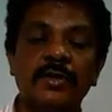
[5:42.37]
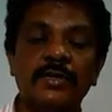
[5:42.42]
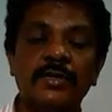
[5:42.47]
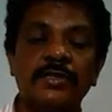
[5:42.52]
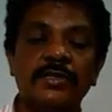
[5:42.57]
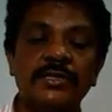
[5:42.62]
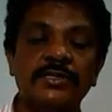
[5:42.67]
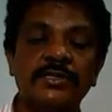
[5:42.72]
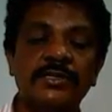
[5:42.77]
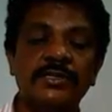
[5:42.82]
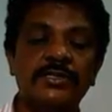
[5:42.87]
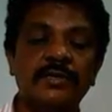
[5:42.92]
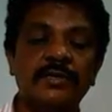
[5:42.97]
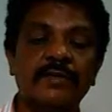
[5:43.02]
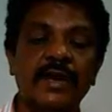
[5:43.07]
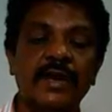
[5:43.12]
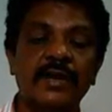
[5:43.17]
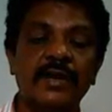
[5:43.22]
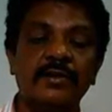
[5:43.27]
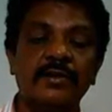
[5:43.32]
this is the
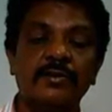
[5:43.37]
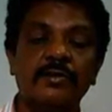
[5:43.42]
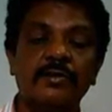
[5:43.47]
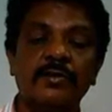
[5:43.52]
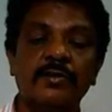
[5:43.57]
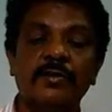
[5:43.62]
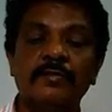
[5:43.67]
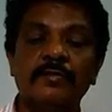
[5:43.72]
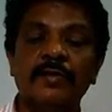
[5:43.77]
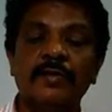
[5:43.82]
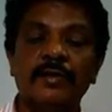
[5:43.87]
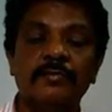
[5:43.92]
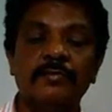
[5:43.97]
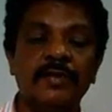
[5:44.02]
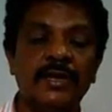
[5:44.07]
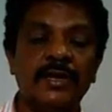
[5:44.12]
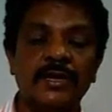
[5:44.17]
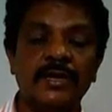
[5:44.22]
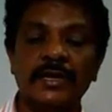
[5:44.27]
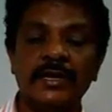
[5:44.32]
value where we
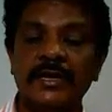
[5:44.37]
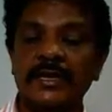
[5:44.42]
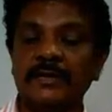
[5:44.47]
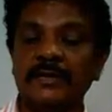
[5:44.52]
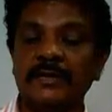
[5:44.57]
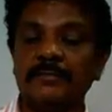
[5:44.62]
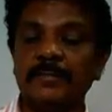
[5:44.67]
are getting.